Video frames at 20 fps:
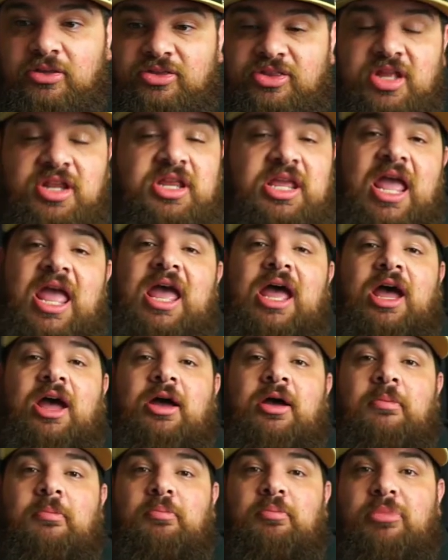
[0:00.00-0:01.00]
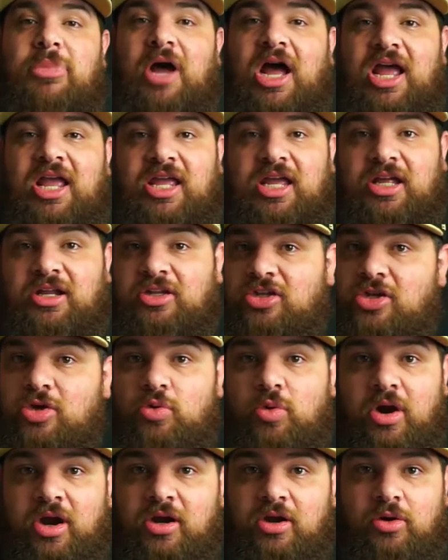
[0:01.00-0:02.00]
then yeah. Buy it.
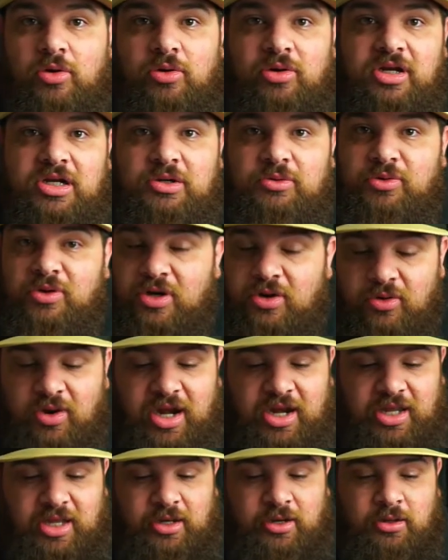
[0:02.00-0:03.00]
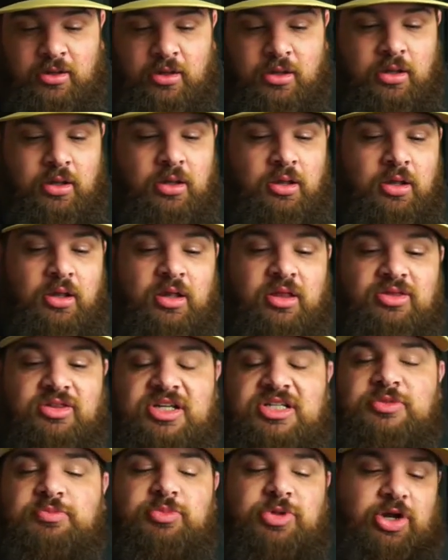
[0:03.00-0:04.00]
You aren't going to regret it.
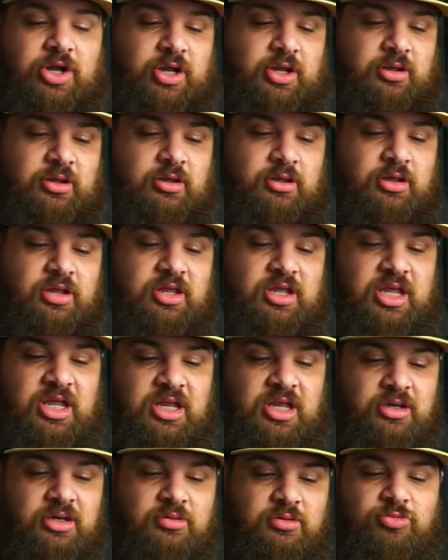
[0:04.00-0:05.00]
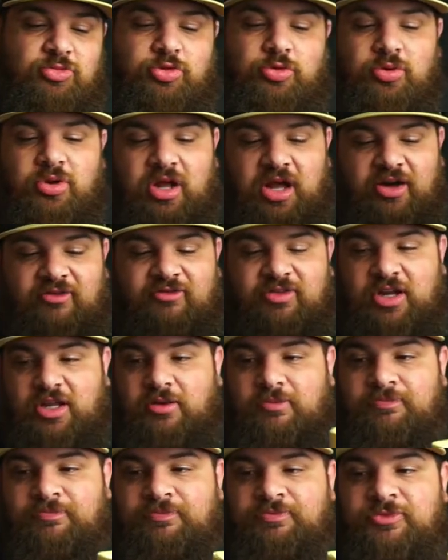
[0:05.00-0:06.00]
This book, Kingdom Through
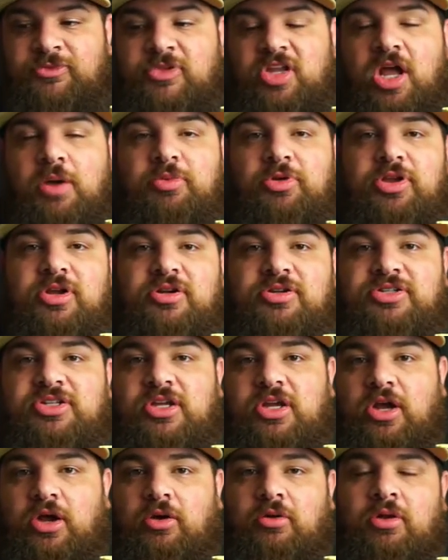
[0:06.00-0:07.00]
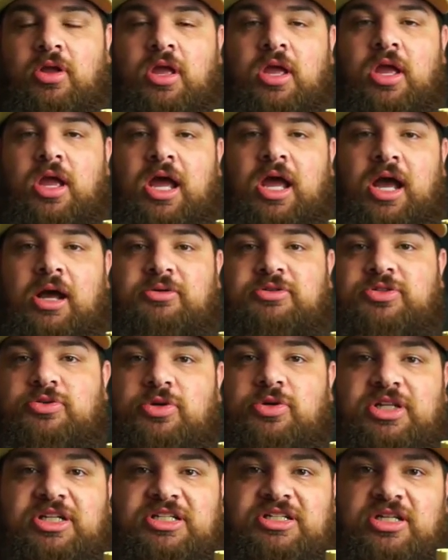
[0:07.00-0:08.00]
Covenant, a couple years ago, I was
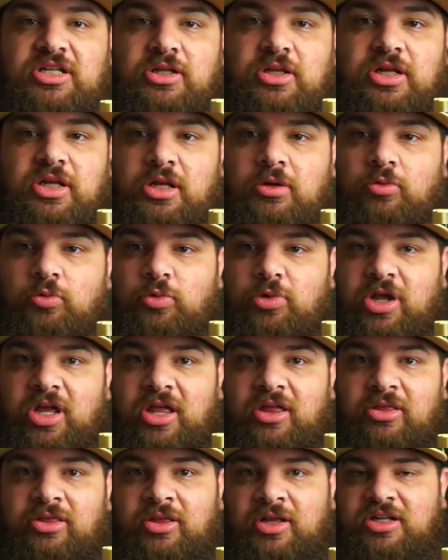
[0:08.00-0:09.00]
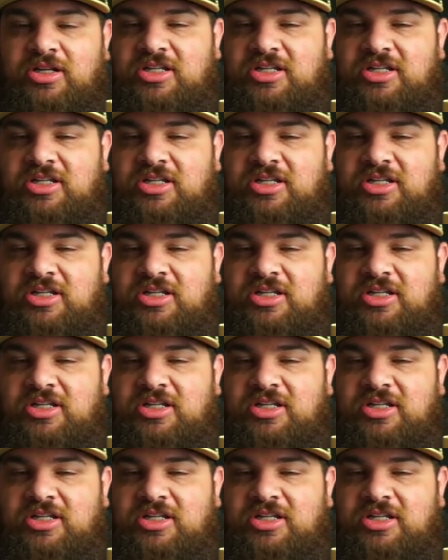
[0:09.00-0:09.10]
really dealing with